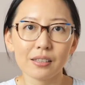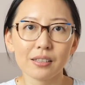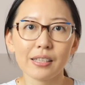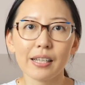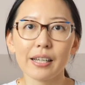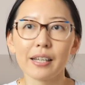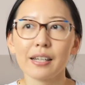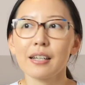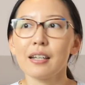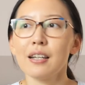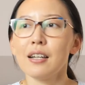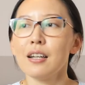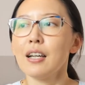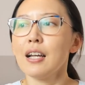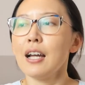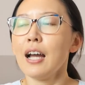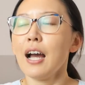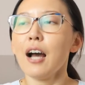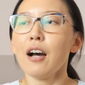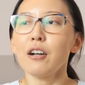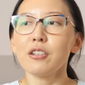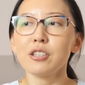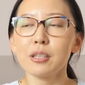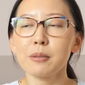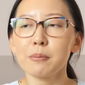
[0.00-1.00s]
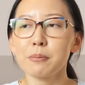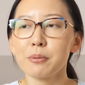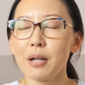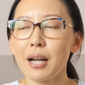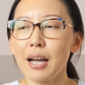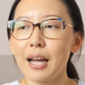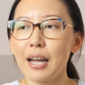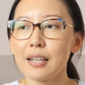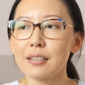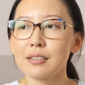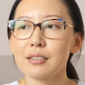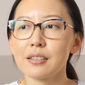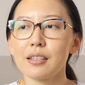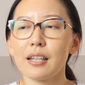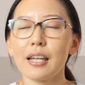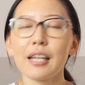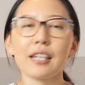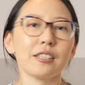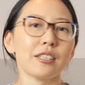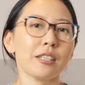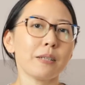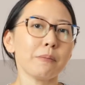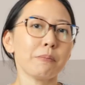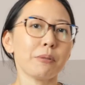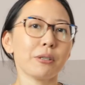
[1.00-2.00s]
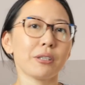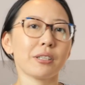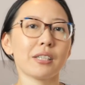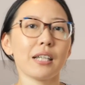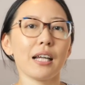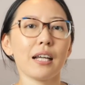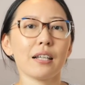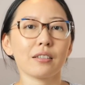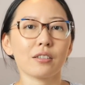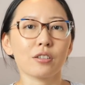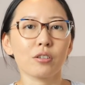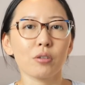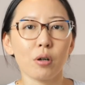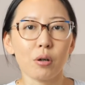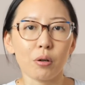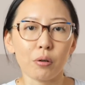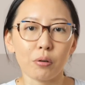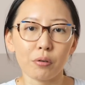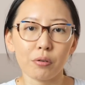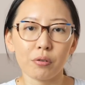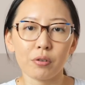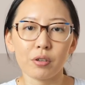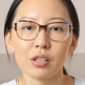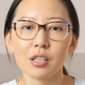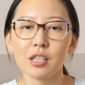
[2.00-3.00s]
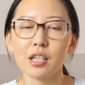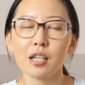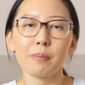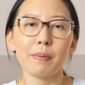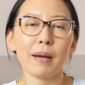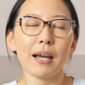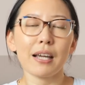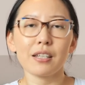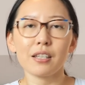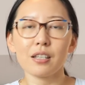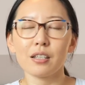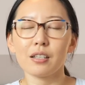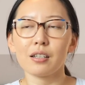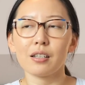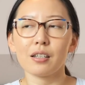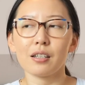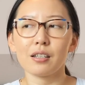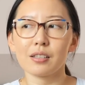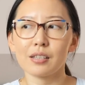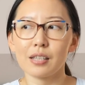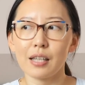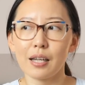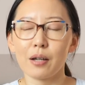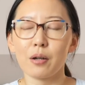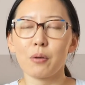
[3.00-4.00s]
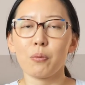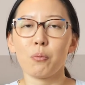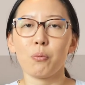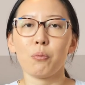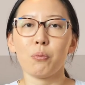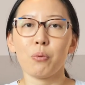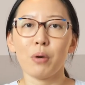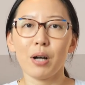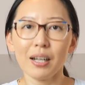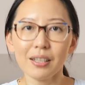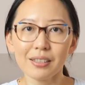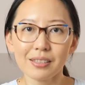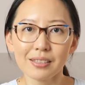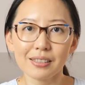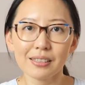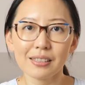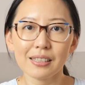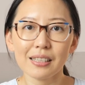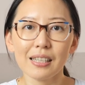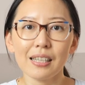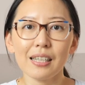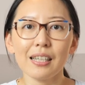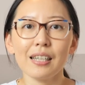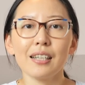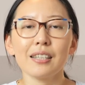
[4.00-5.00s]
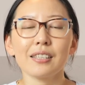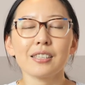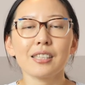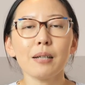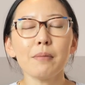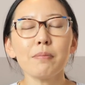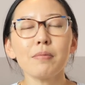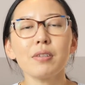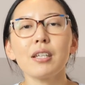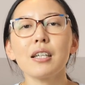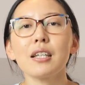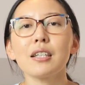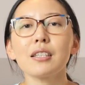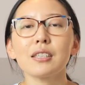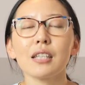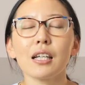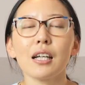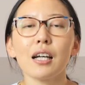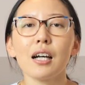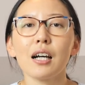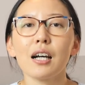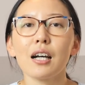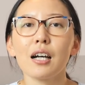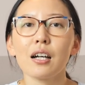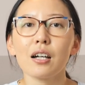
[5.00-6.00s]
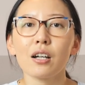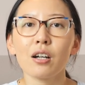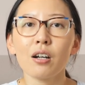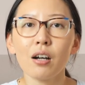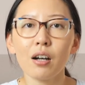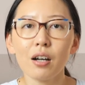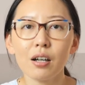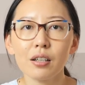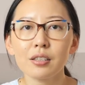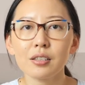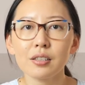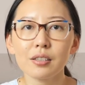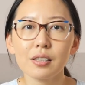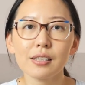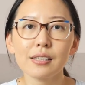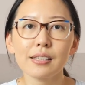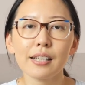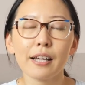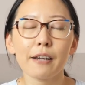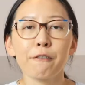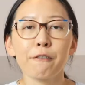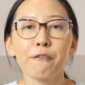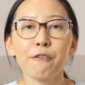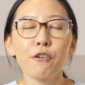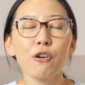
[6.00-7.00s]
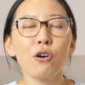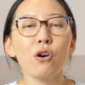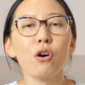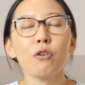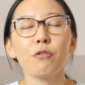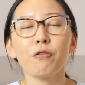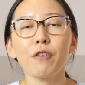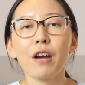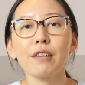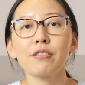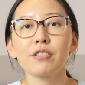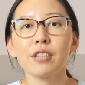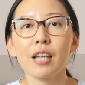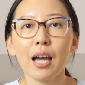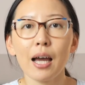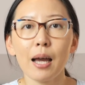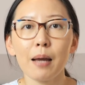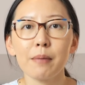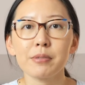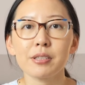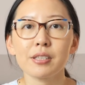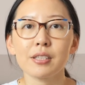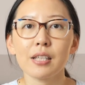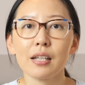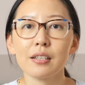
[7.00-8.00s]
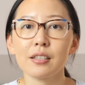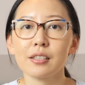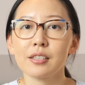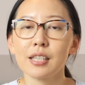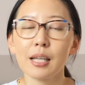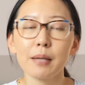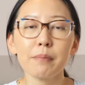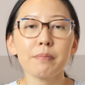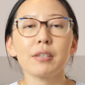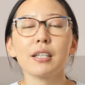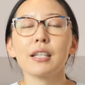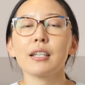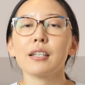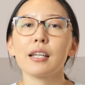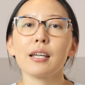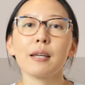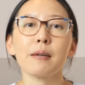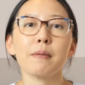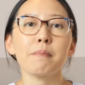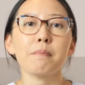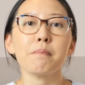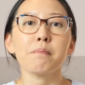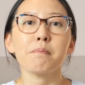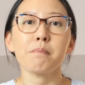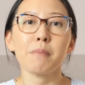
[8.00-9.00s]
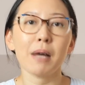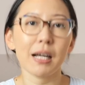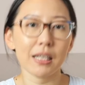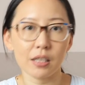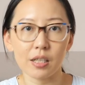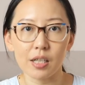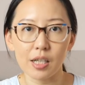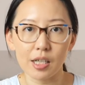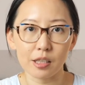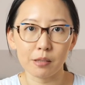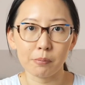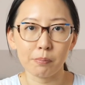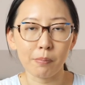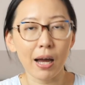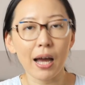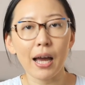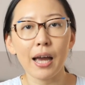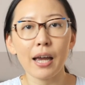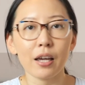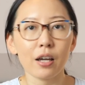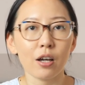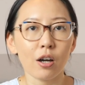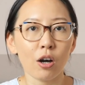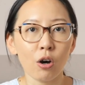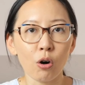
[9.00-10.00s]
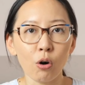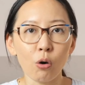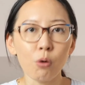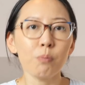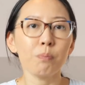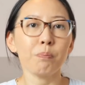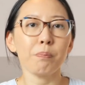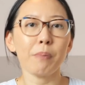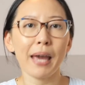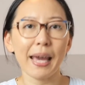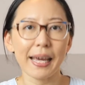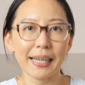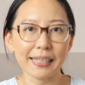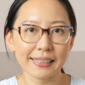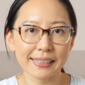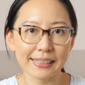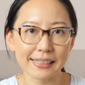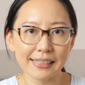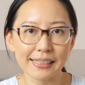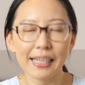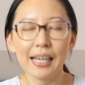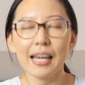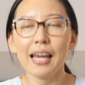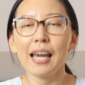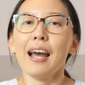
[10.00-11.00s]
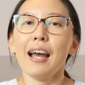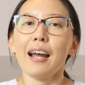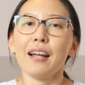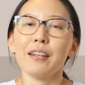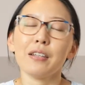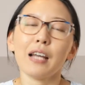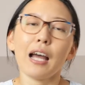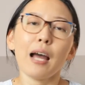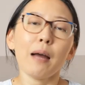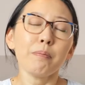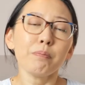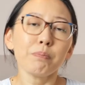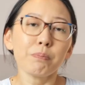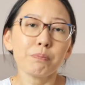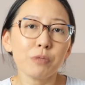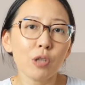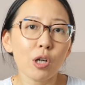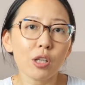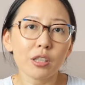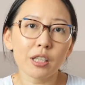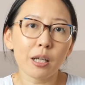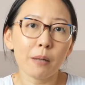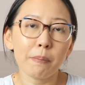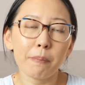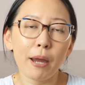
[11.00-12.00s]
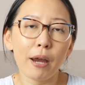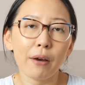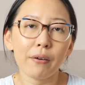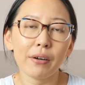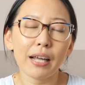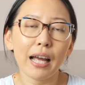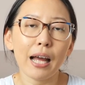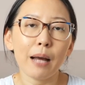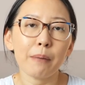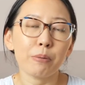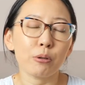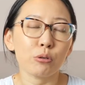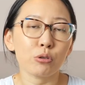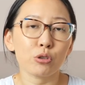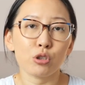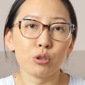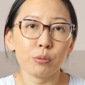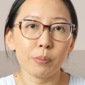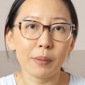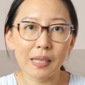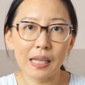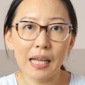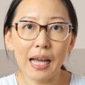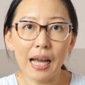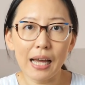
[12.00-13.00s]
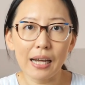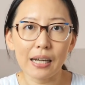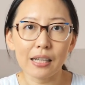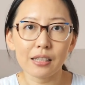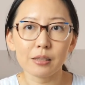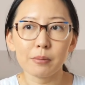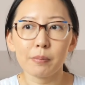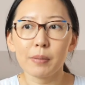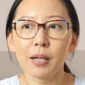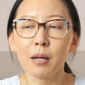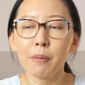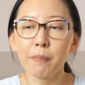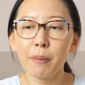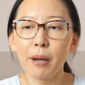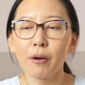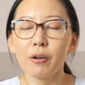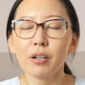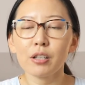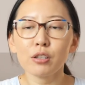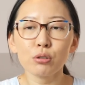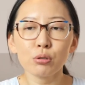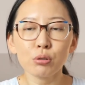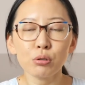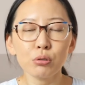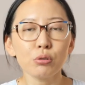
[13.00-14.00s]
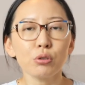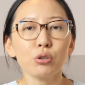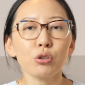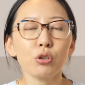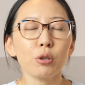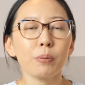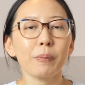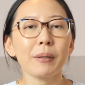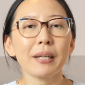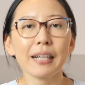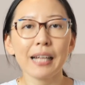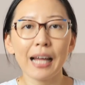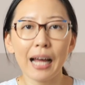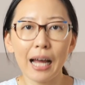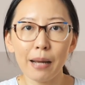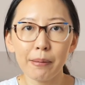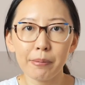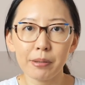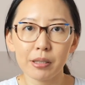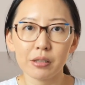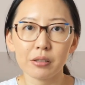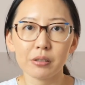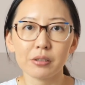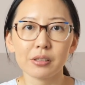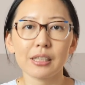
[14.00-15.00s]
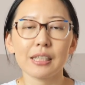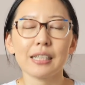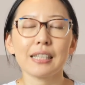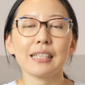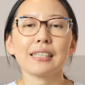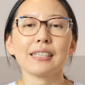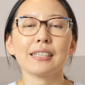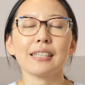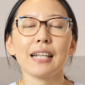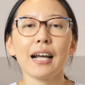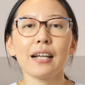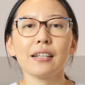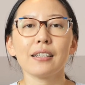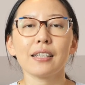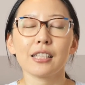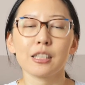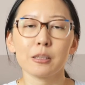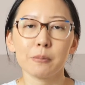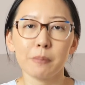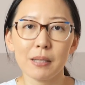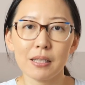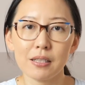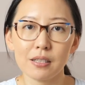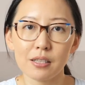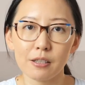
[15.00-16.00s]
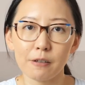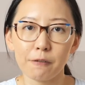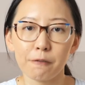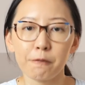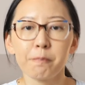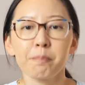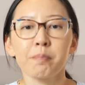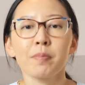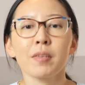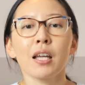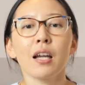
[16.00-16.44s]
It's like housing price, 18% growth year by year. It's like, what? Some things are costing 4 or 5 times than the same thing in Madrid, my home base. And I'm not comparing apples to bananas. I'm comparing two European capitals, and it's that expensive.